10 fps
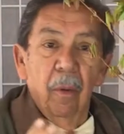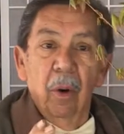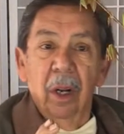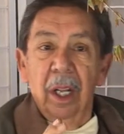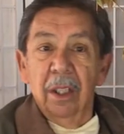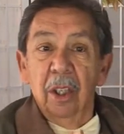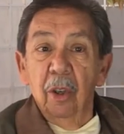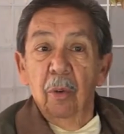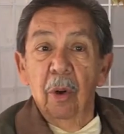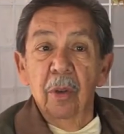going to get the
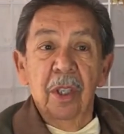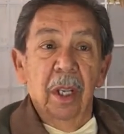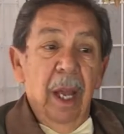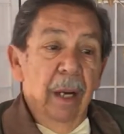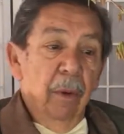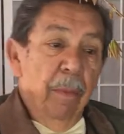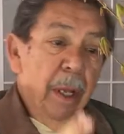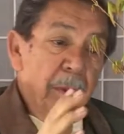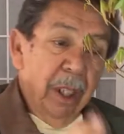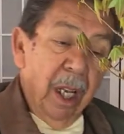new roots and we'll be
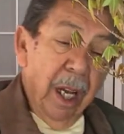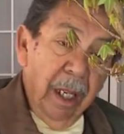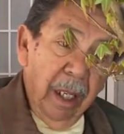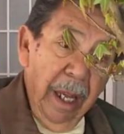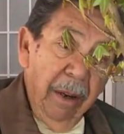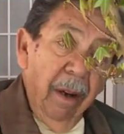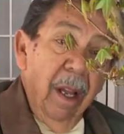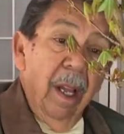able to cut it later.